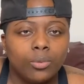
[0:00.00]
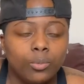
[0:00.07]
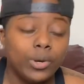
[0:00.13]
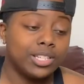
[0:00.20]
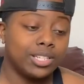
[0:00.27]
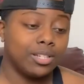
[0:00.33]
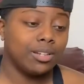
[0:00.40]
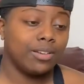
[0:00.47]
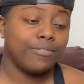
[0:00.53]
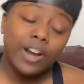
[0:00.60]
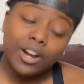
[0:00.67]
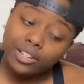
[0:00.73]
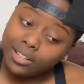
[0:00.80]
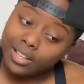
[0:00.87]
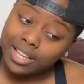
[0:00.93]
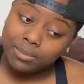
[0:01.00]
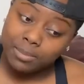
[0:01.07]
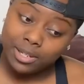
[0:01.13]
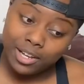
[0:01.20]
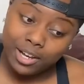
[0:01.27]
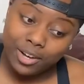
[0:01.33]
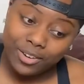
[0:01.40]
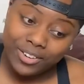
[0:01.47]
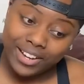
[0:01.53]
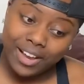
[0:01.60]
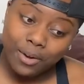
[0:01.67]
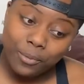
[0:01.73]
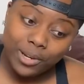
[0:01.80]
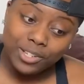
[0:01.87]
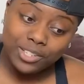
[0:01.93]
Which further lets me know
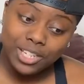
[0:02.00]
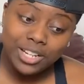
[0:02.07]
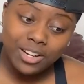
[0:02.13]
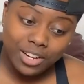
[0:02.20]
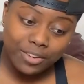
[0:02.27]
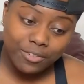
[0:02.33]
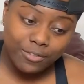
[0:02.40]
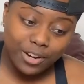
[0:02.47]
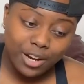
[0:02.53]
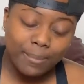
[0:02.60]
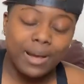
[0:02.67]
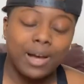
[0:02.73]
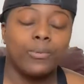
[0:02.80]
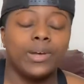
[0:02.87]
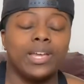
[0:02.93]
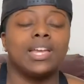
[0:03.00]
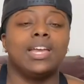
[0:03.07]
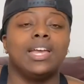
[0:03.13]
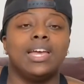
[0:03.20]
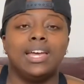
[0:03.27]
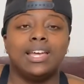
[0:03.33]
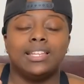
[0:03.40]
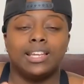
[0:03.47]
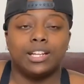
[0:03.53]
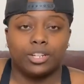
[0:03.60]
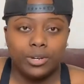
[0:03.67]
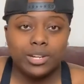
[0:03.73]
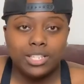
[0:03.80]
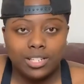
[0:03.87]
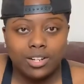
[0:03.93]
that when she don't give a fuck about Wick, that
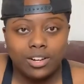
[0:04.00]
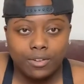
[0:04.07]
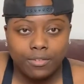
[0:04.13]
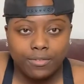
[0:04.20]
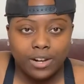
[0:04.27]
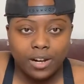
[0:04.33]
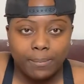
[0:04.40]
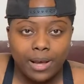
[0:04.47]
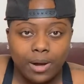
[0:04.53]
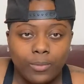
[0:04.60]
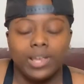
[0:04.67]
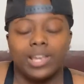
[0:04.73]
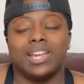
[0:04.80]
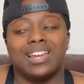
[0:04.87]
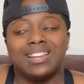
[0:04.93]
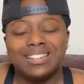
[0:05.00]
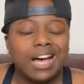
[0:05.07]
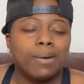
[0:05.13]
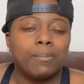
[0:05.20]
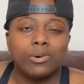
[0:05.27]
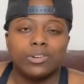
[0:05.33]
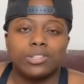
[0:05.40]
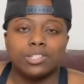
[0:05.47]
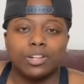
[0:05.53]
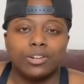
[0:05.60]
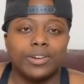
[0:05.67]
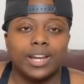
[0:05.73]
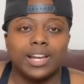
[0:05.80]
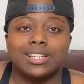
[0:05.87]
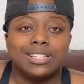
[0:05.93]
Chrissy don't give a fuck about Wick, and Domo is
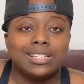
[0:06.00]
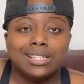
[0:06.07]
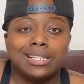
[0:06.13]
correct.